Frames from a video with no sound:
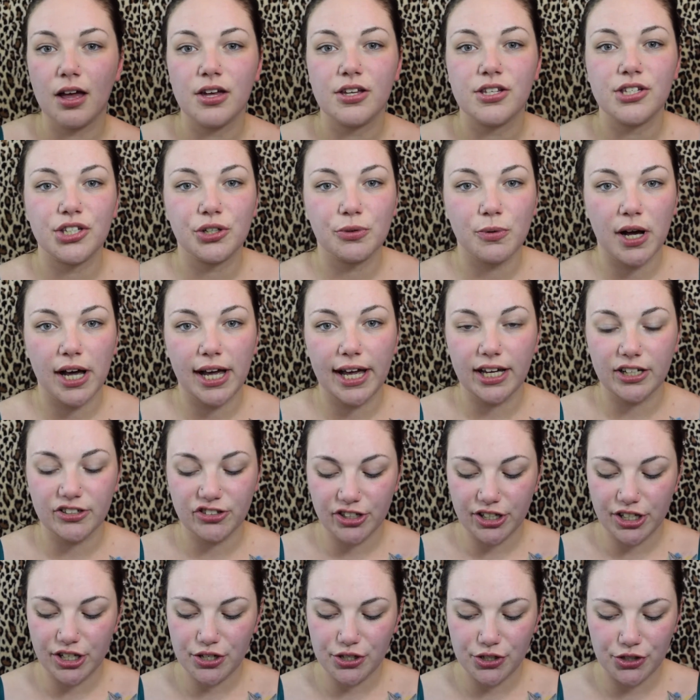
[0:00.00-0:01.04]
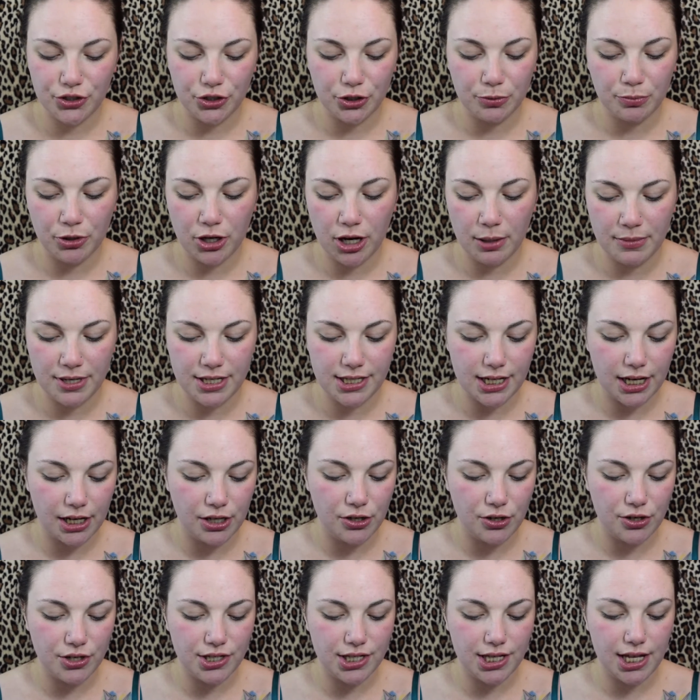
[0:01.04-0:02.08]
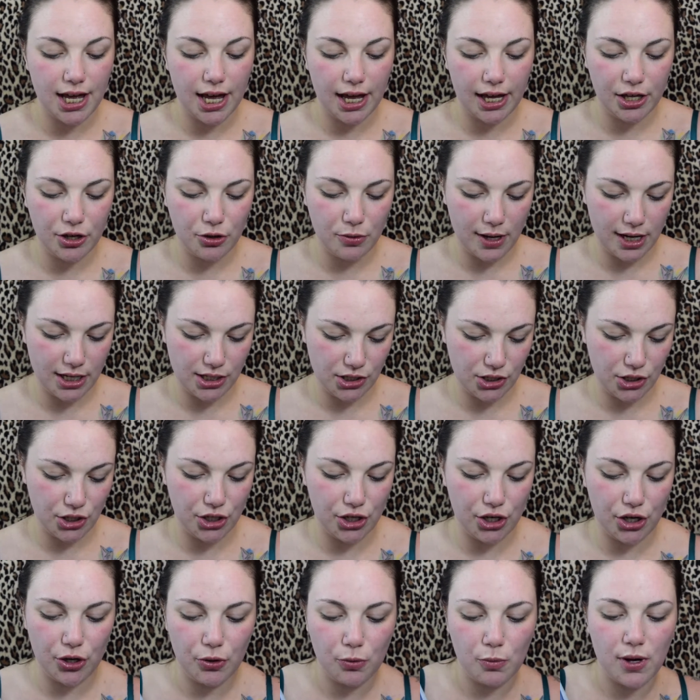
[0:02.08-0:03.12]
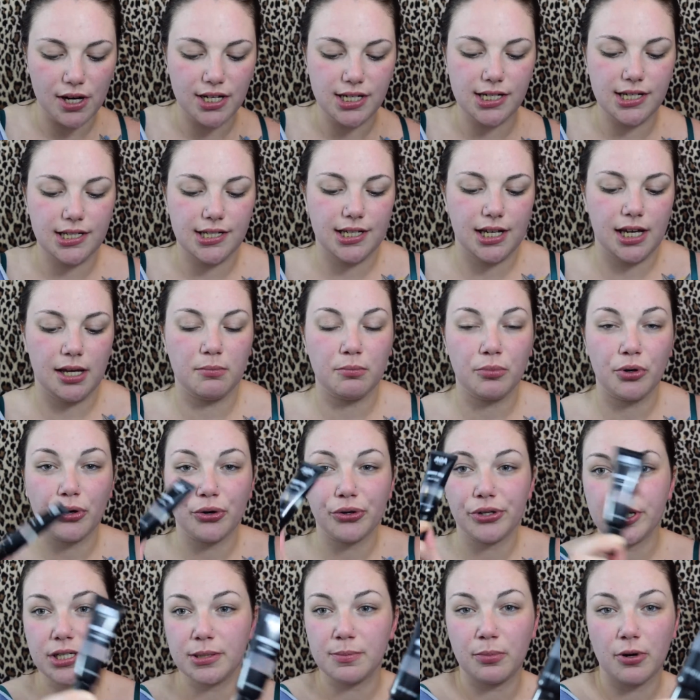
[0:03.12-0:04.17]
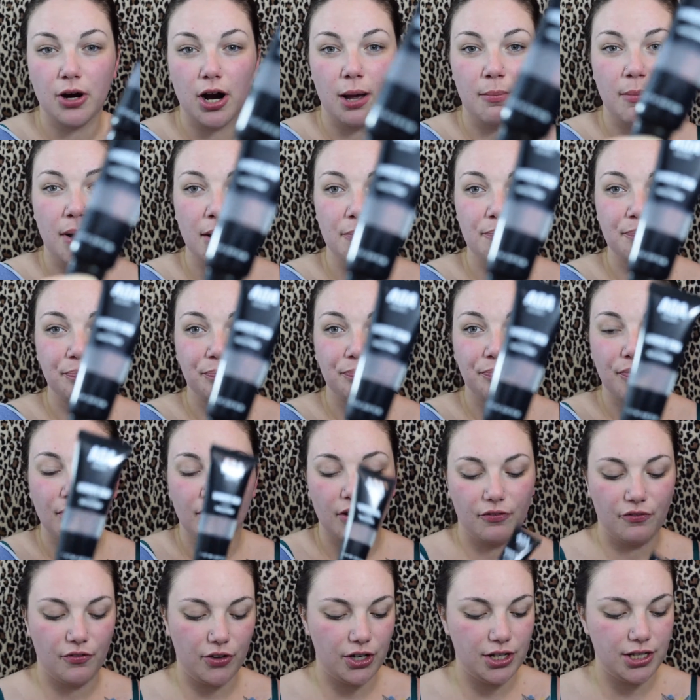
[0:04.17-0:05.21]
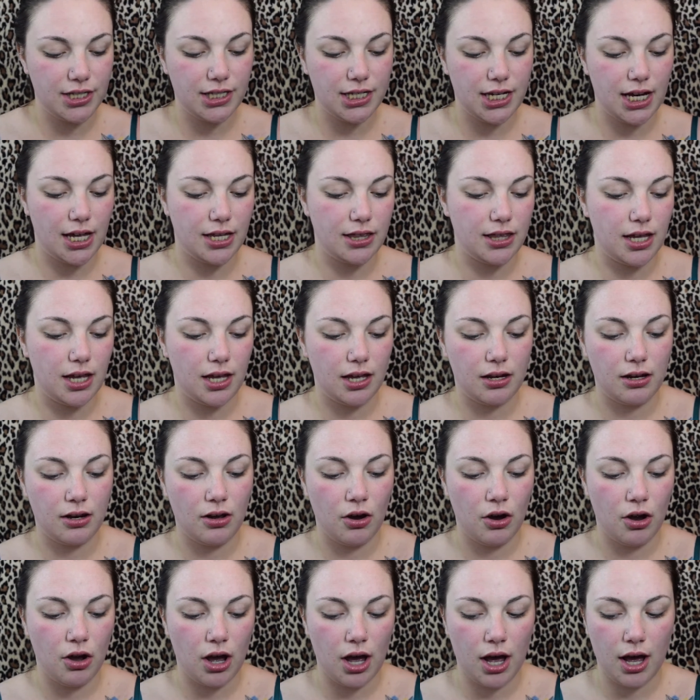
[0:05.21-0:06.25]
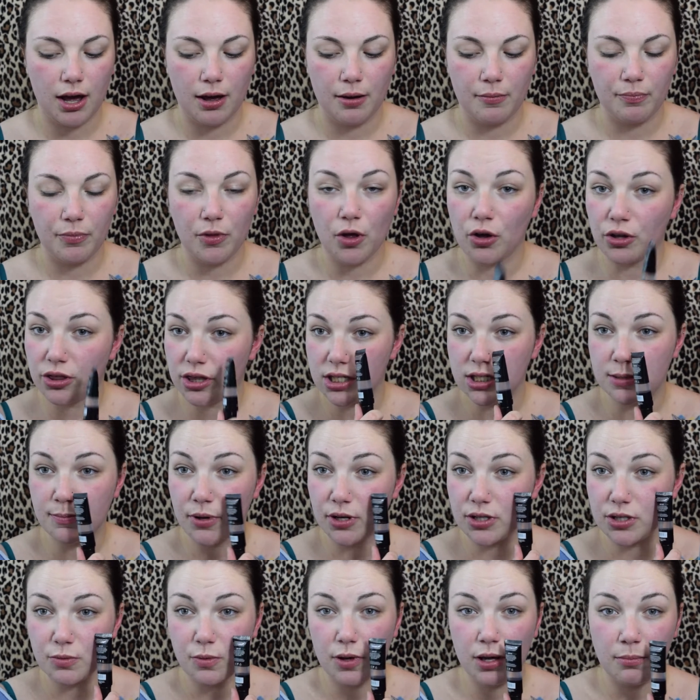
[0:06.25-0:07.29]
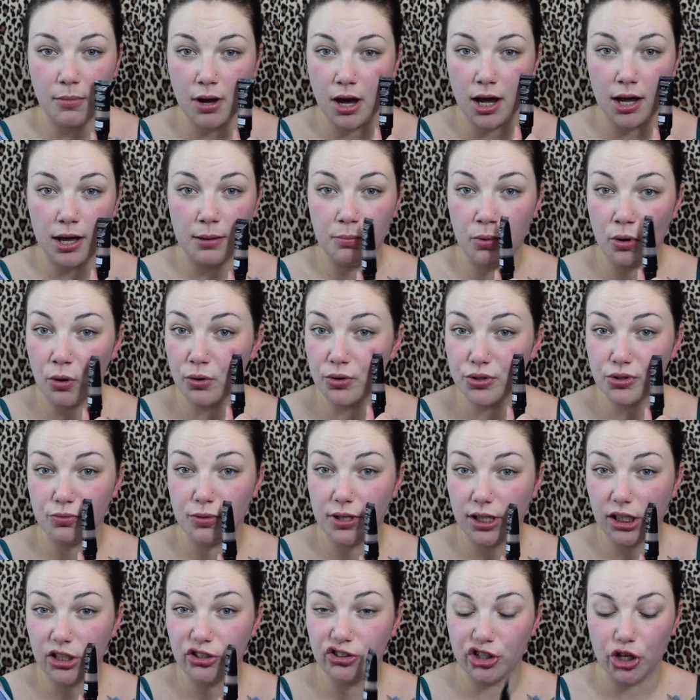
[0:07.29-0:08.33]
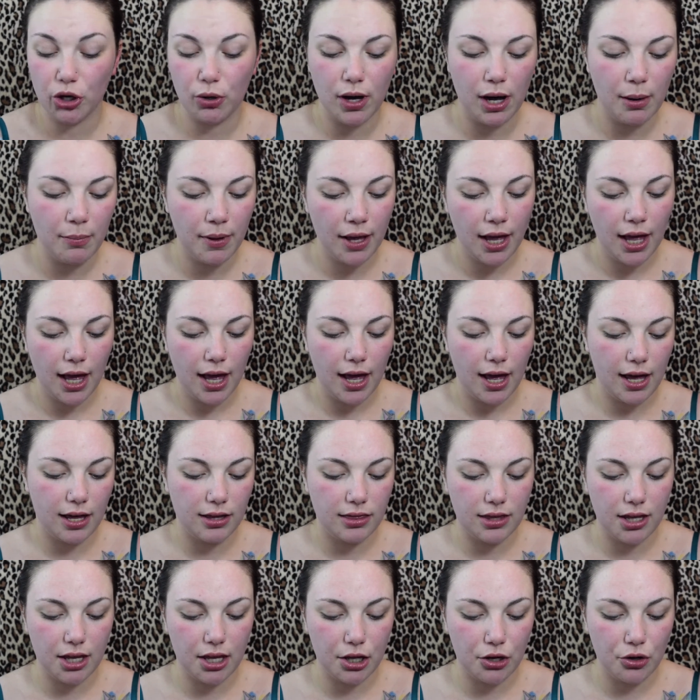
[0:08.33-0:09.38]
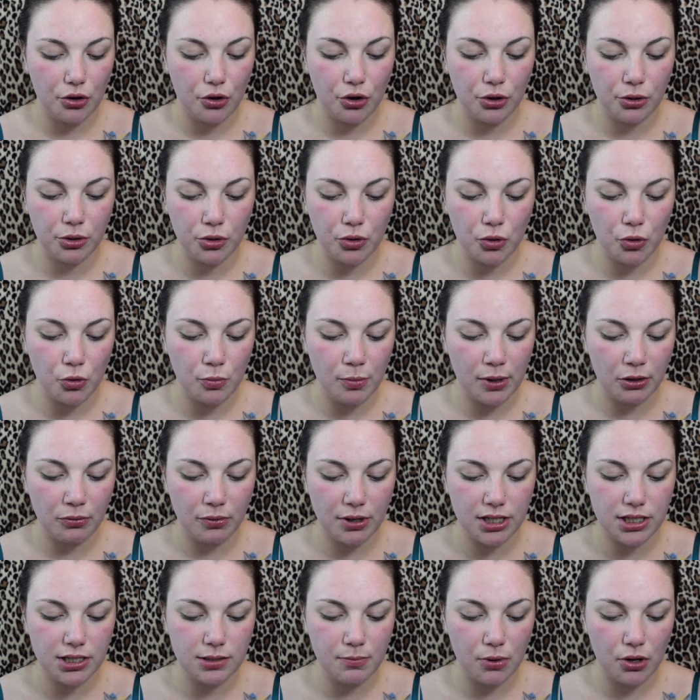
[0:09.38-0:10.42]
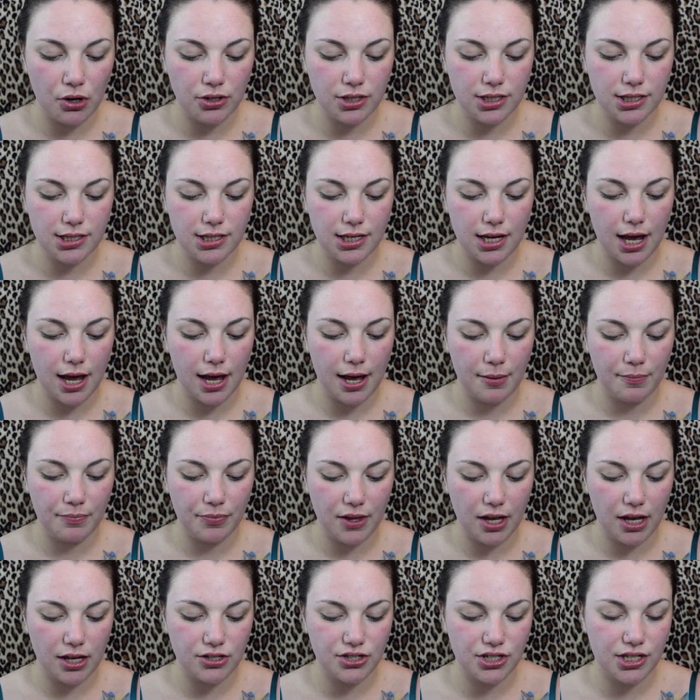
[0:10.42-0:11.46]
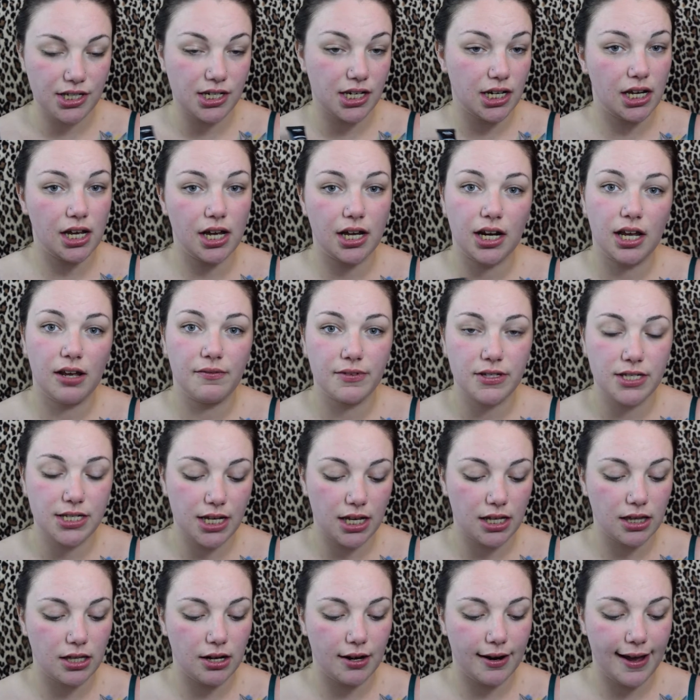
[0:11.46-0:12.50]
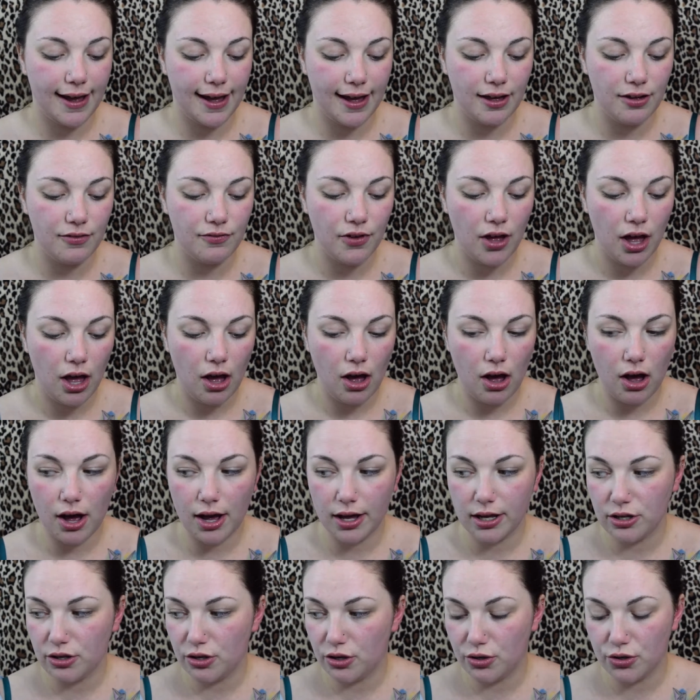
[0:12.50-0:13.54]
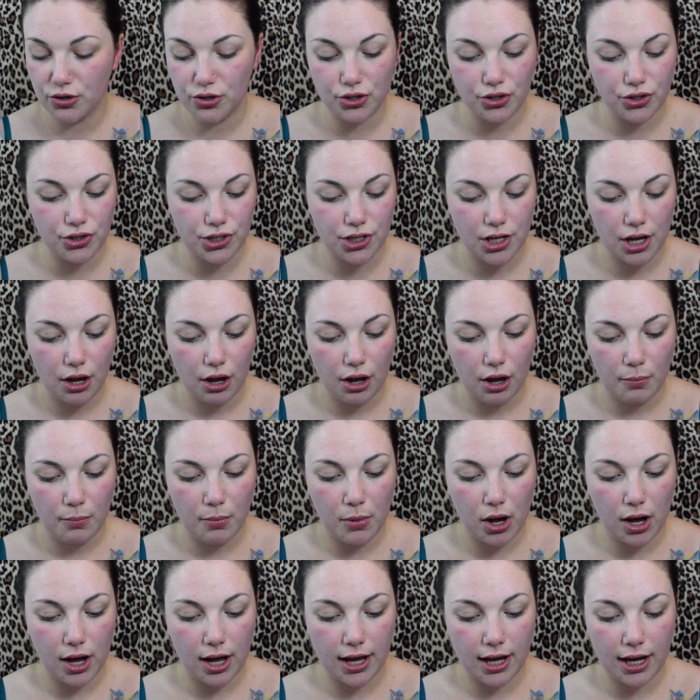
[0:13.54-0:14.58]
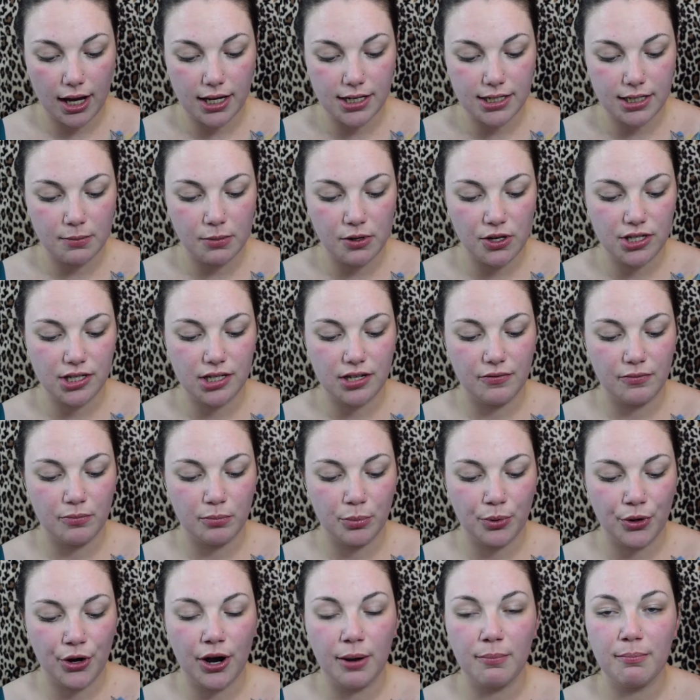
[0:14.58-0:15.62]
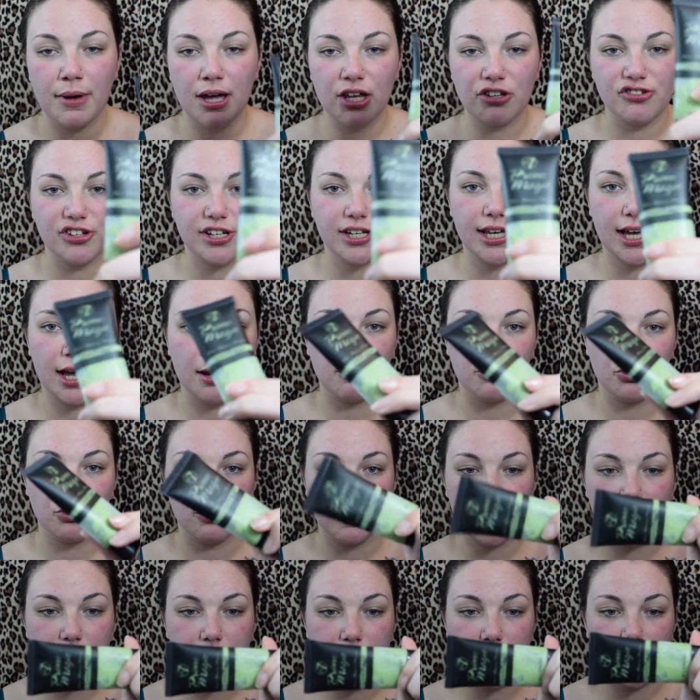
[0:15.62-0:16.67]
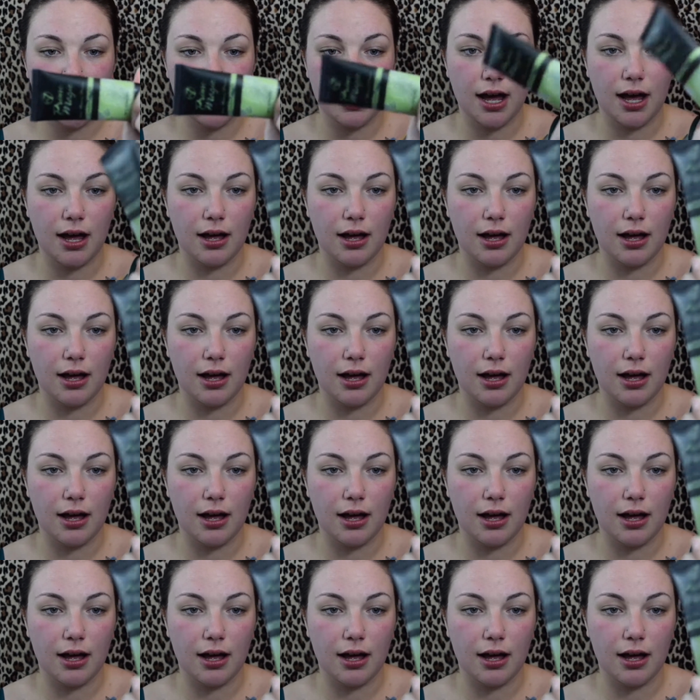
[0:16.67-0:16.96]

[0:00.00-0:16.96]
So I actually use two primers. I use the AOA Studio Wonder Skin Poreless Primer first, and then on the spots where my pores really show up, and then on all my red spots and just any uneven skin that I have, I use my W7 Prime Magic Camera Ready.